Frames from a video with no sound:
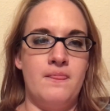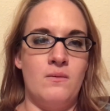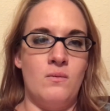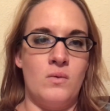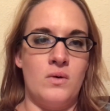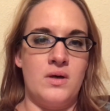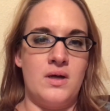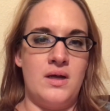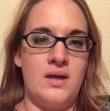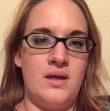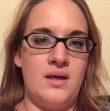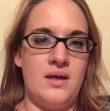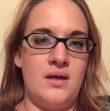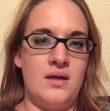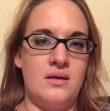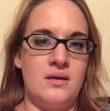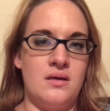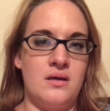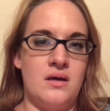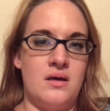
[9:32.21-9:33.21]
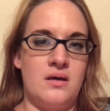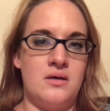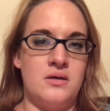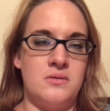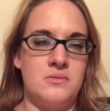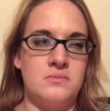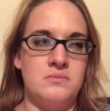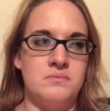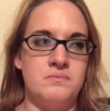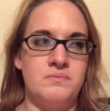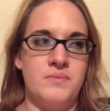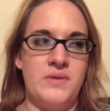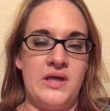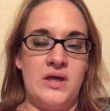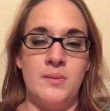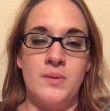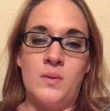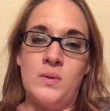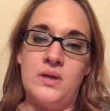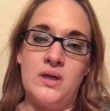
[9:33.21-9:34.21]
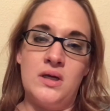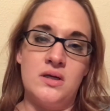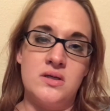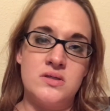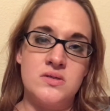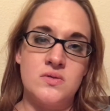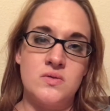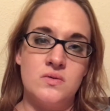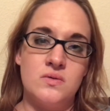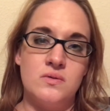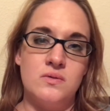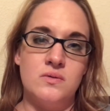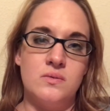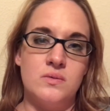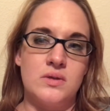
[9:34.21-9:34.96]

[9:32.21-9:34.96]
We're getting the help that we need at school.